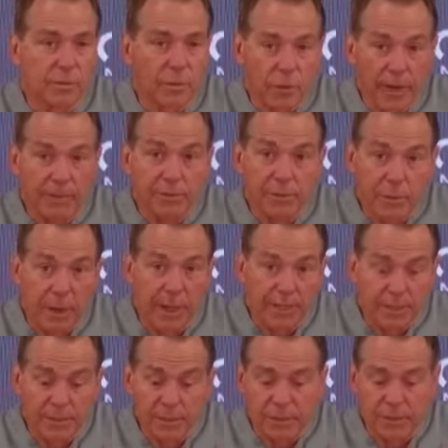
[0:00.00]
reps
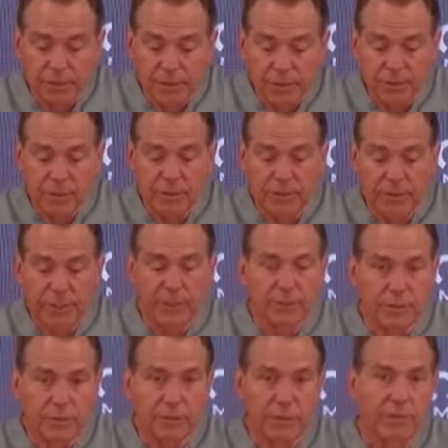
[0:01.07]
possible so that we
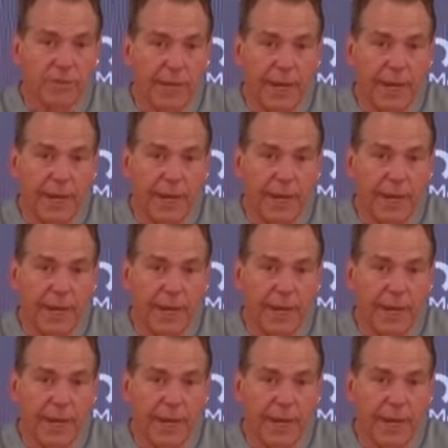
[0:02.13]
can sort of